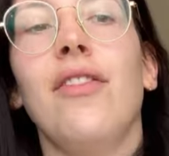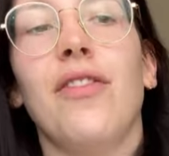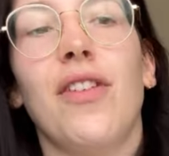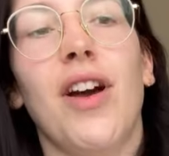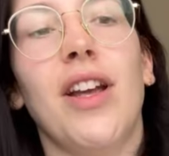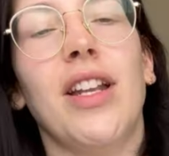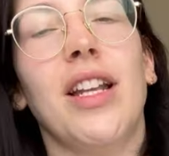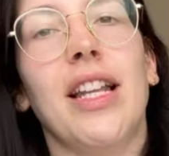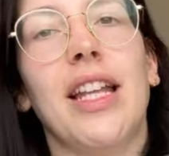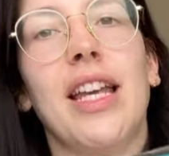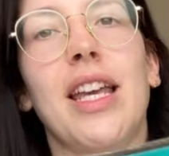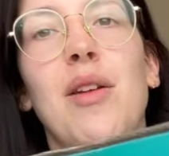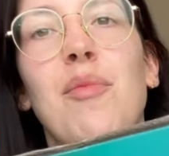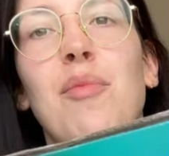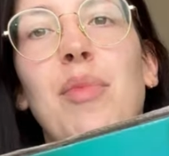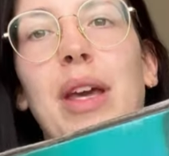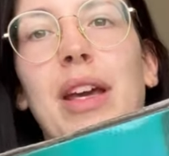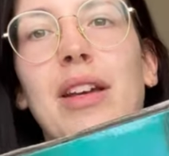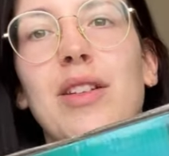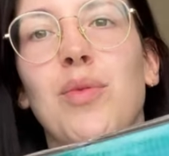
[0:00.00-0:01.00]
finally
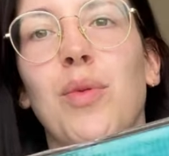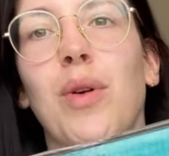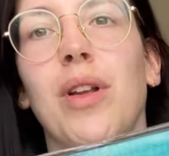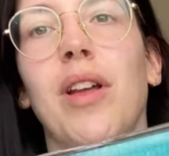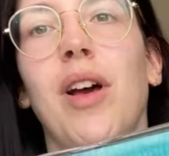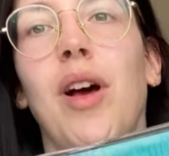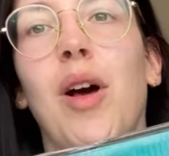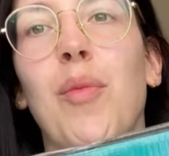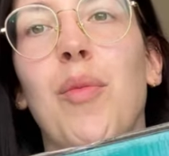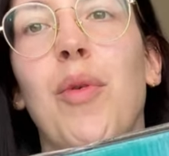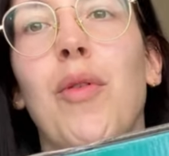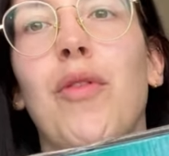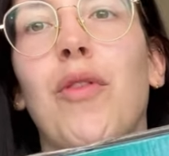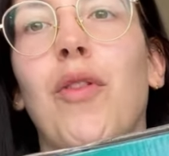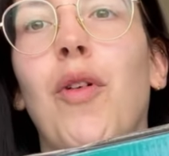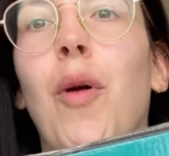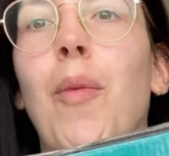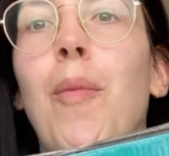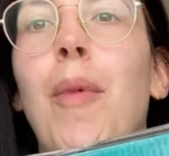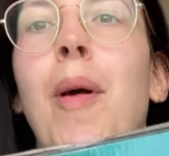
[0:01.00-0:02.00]
picked one up
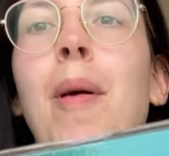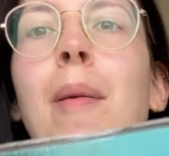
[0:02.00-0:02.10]
from